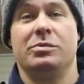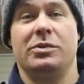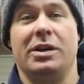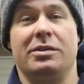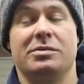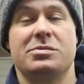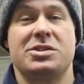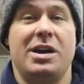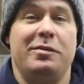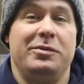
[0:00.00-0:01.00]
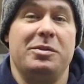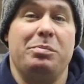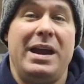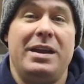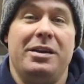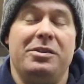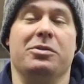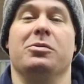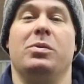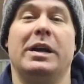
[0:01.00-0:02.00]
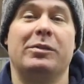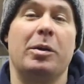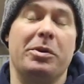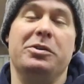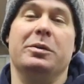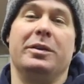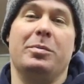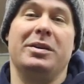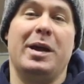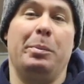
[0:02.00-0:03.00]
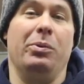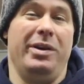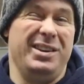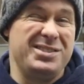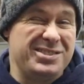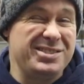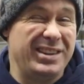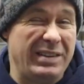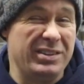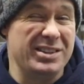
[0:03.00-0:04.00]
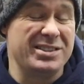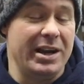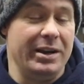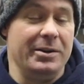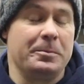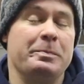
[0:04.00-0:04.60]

like scuffed and painted or whatever I'm going to do with them at that point. I still haven't decided.